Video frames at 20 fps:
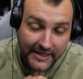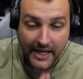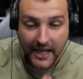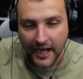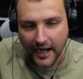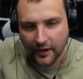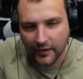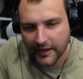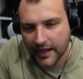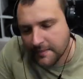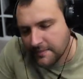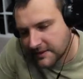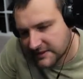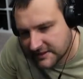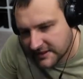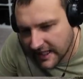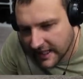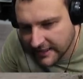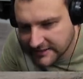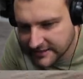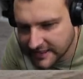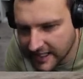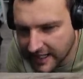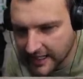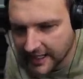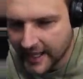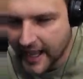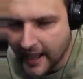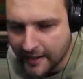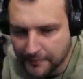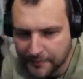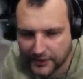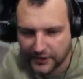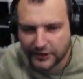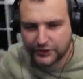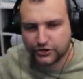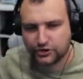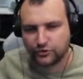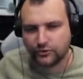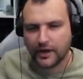Okay, mistakes can happen
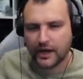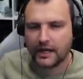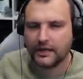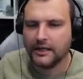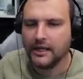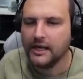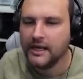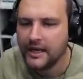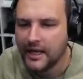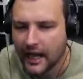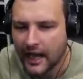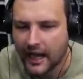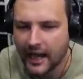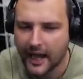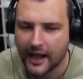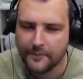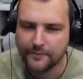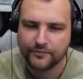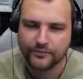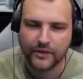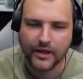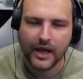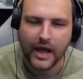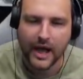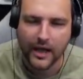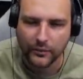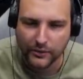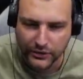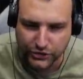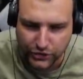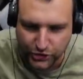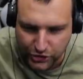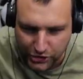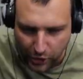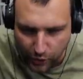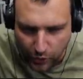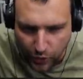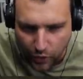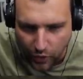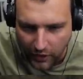as well. I was
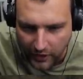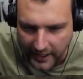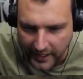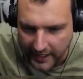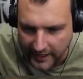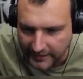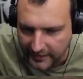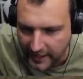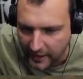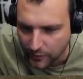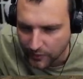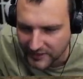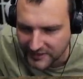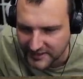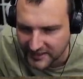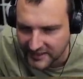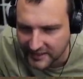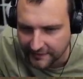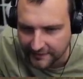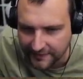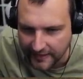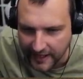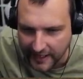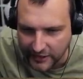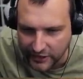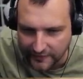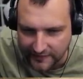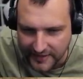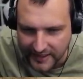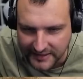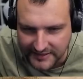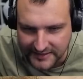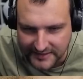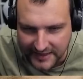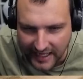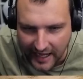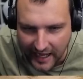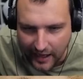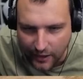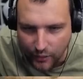so cocky and I wasn't afraid of the
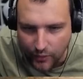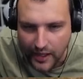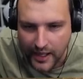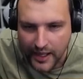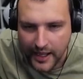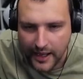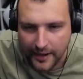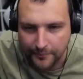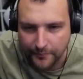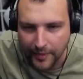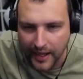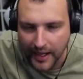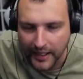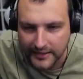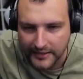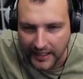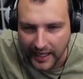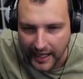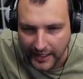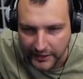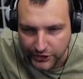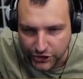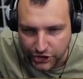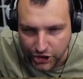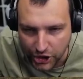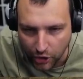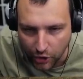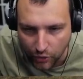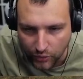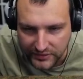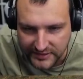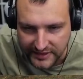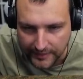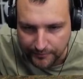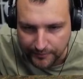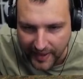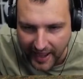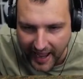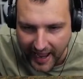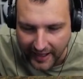sow, but I chose a
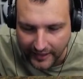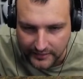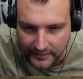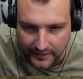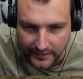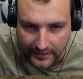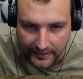bad